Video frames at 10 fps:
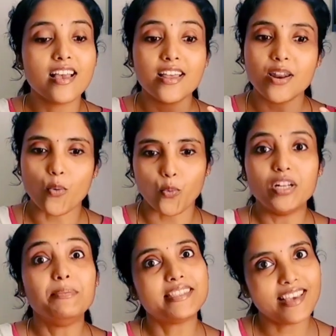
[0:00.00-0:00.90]
Now we'll be
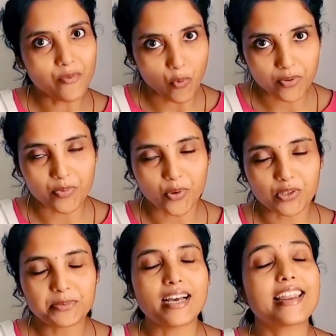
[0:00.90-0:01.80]
seeing what probes
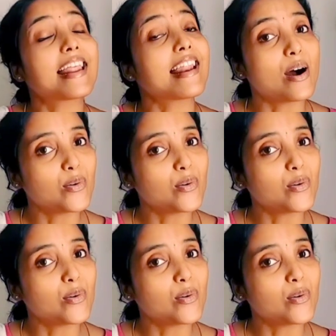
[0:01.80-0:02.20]
are and how